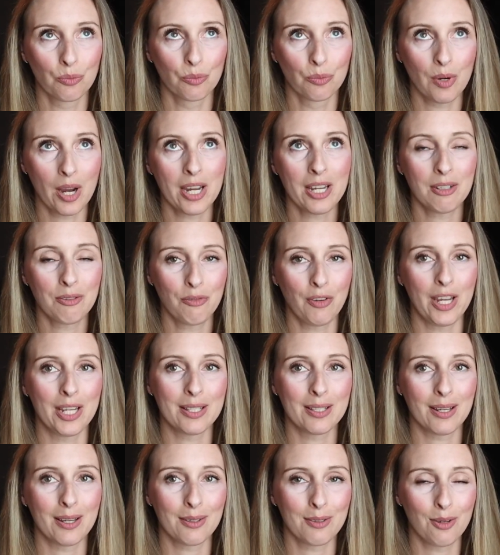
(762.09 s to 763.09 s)

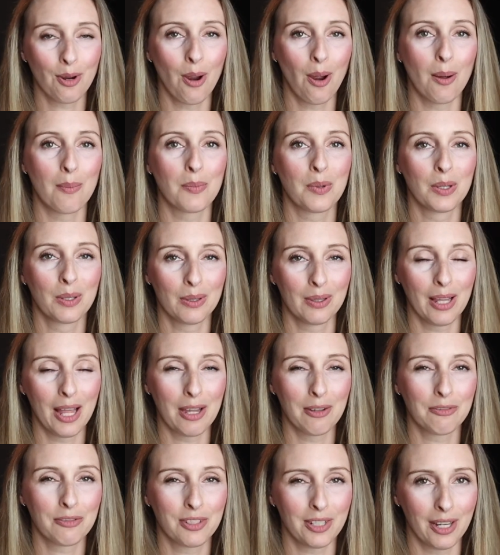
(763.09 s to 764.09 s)
right-facing top
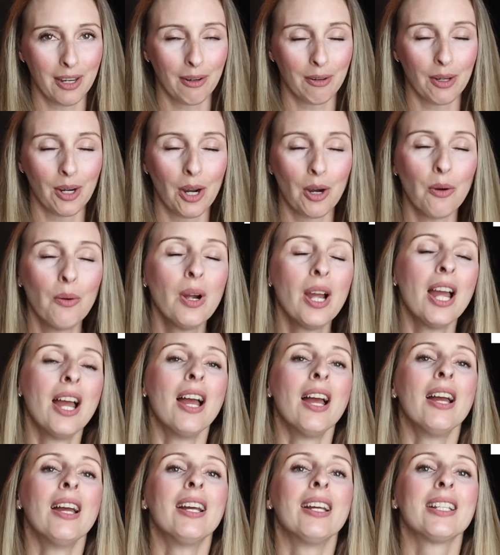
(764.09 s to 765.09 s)
left arrow
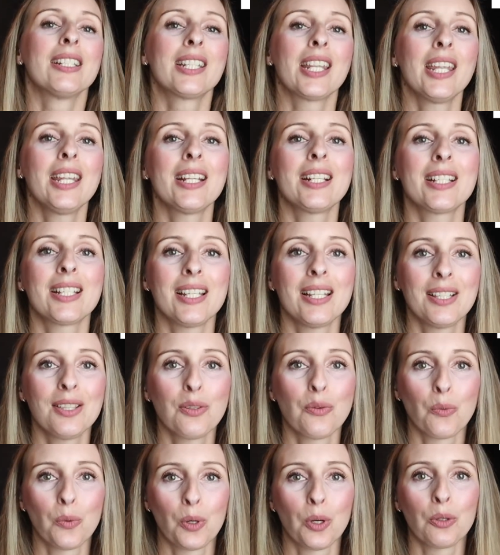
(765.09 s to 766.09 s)
takes in
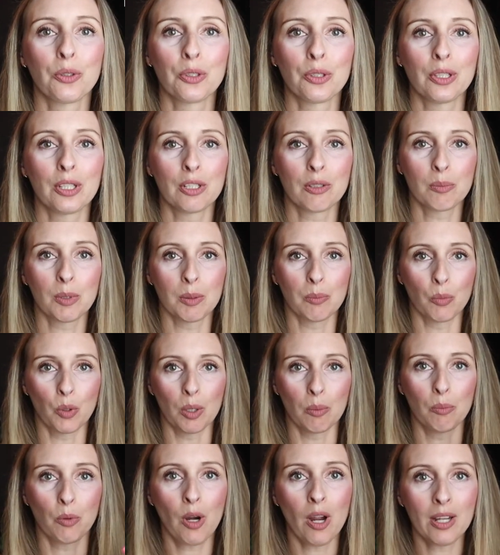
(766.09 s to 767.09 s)
the world a little bit
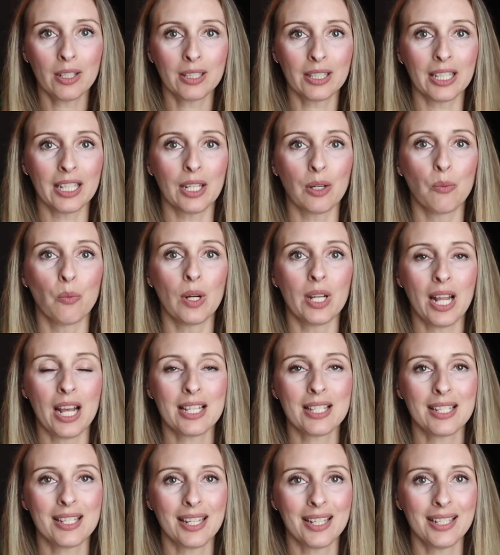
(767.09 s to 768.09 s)
more broadly, what
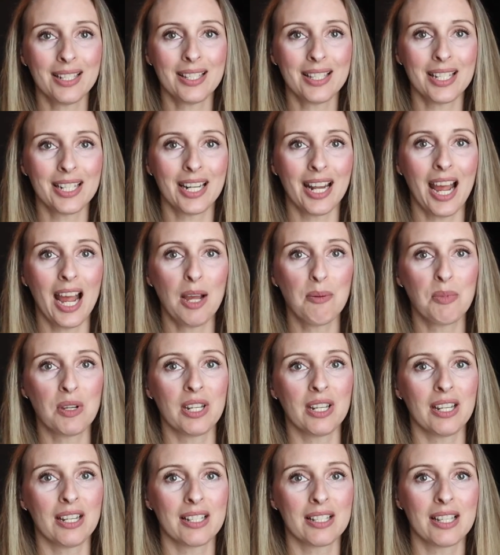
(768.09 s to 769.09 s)
has a tendency to
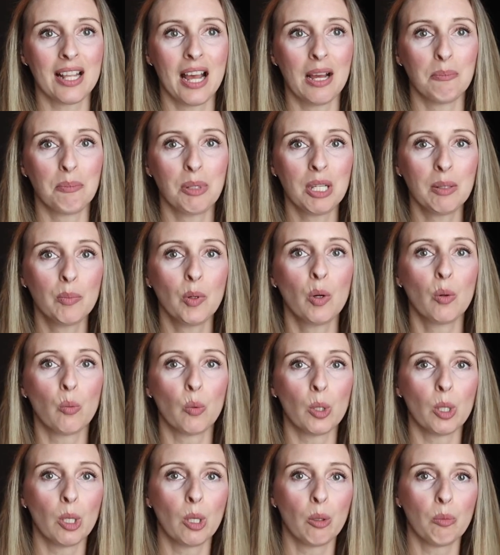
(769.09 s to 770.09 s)
happen is that people
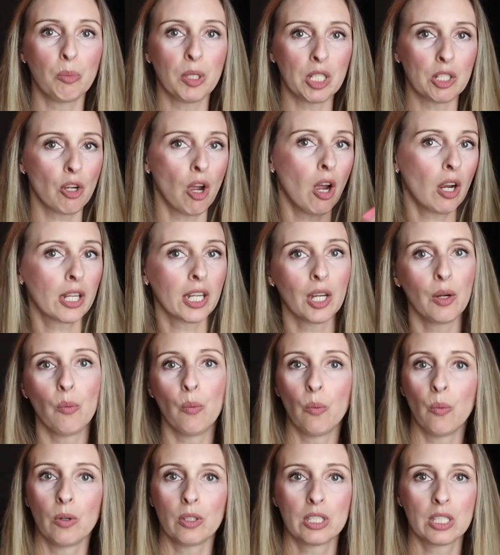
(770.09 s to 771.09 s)
will be
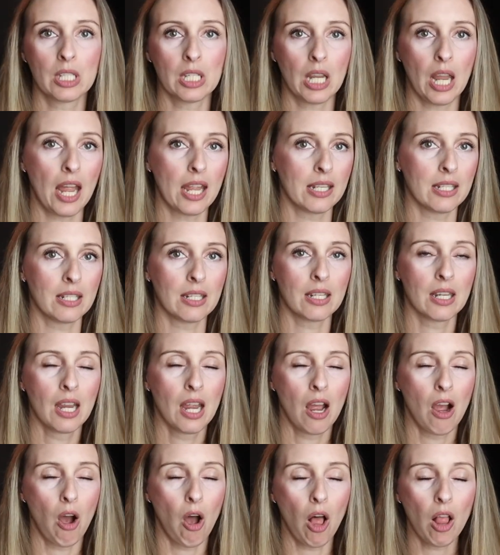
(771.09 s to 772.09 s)
talking and
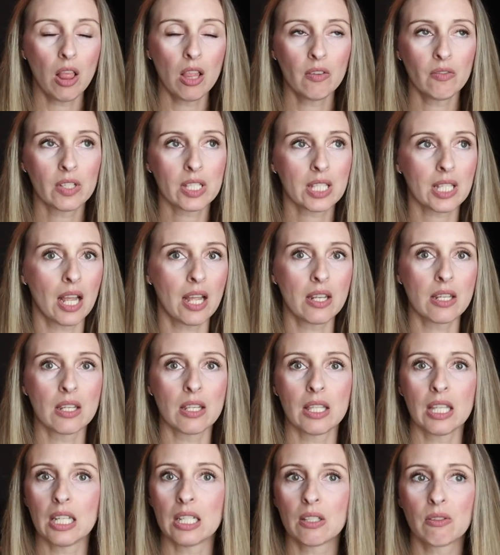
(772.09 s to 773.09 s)
all of a
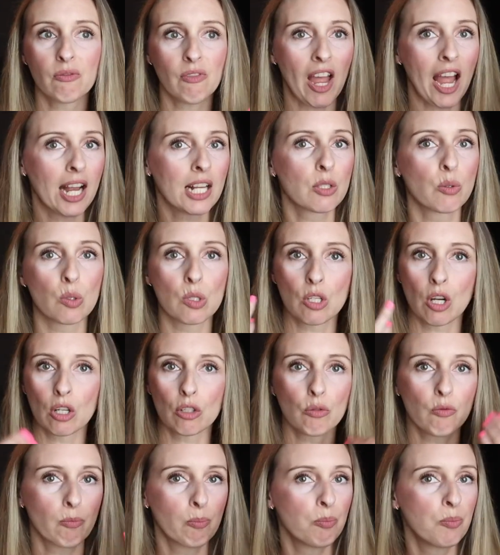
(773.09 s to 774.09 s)
sudden these facts will
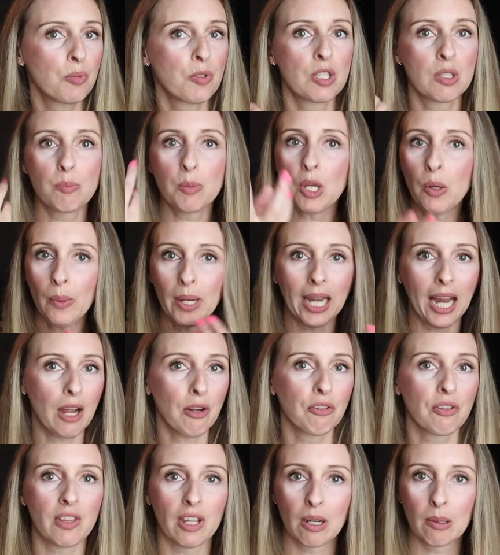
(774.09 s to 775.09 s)
start spewing
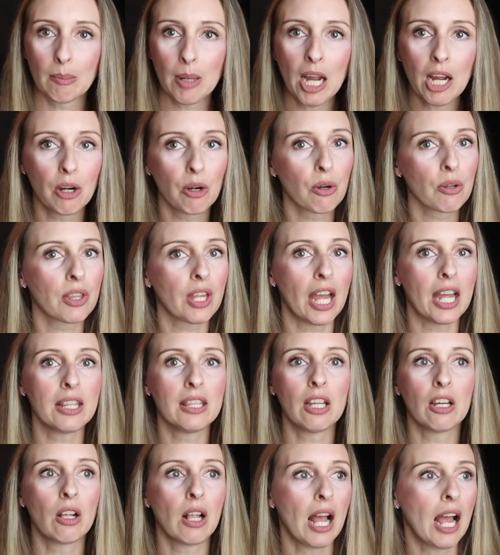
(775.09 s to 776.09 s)
out of their mouth,
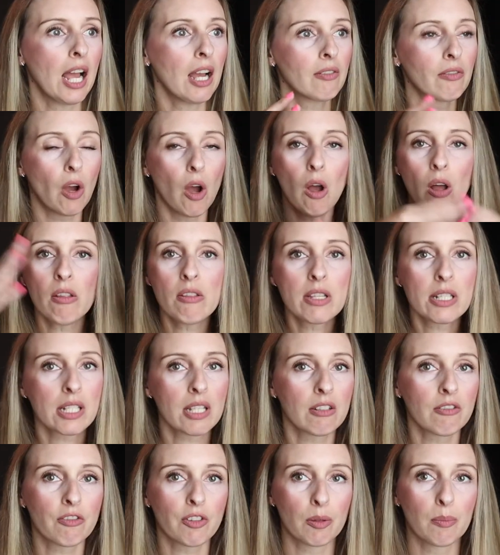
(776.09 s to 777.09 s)
and they'll have all this
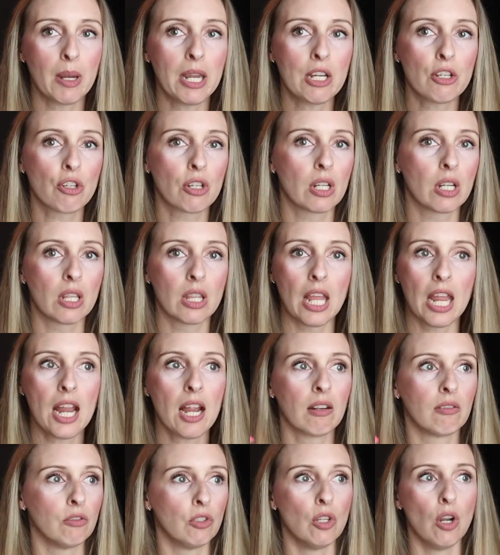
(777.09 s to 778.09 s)
information and they
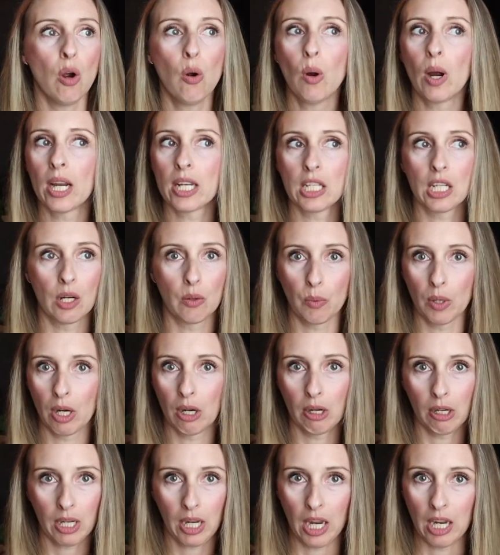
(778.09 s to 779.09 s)
have no idea
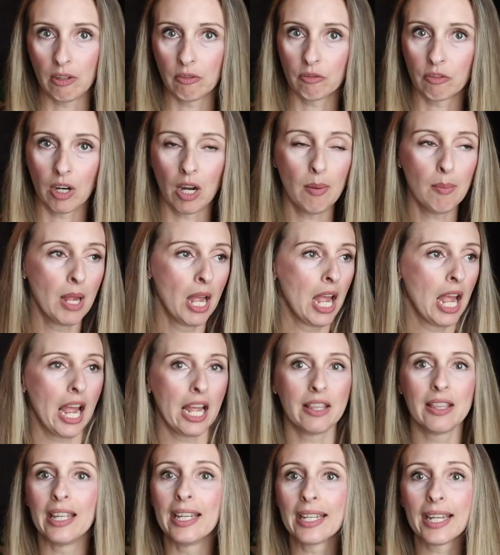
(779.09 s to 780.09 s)
where it came from,
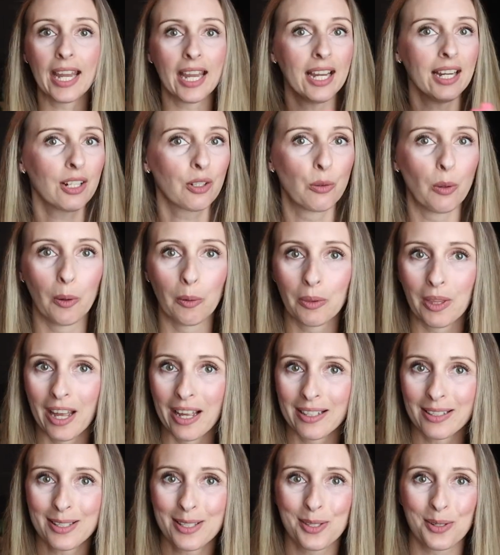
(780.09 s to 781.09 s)
and they can't quote
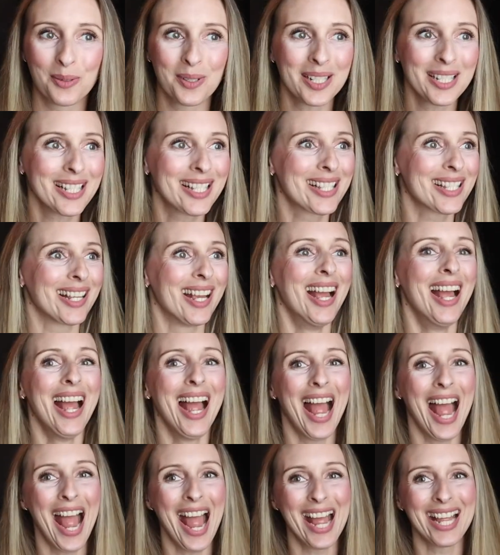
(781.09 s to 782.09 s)
that source.
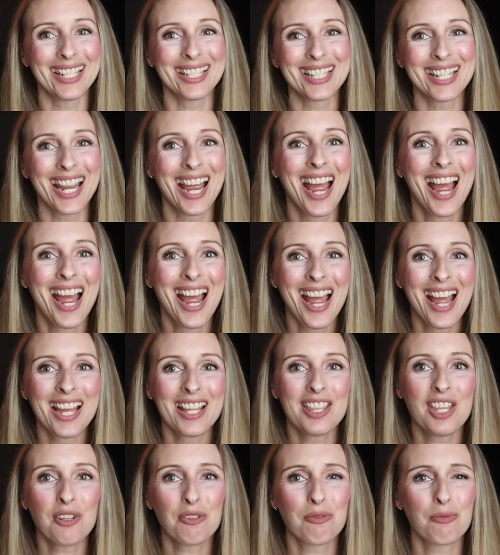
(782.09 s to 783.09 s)
And
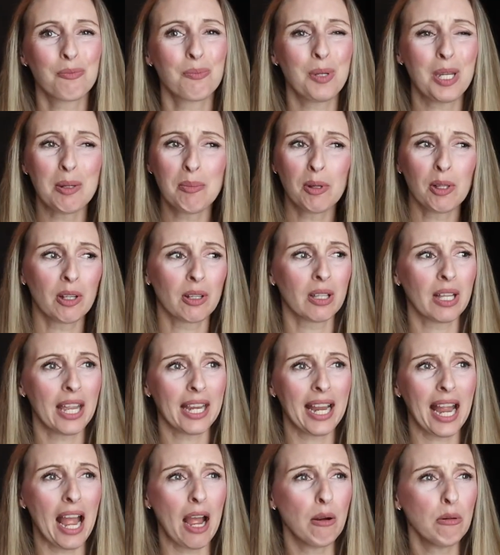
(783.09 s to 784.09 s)
people are
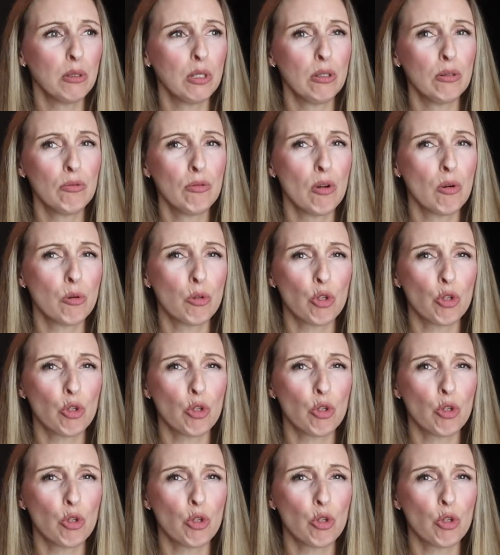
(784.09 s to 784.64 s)
like, how do you know